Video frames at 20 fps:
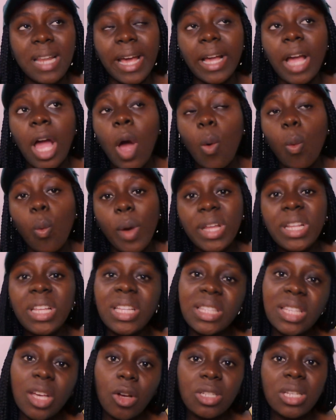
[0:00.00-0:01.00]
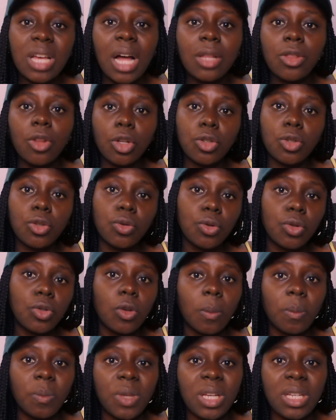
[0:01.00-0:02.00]
Like, when he tells her not to do
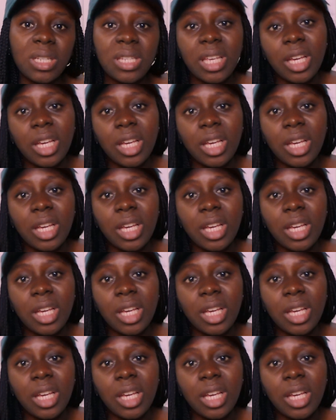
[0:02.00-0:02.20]
some things,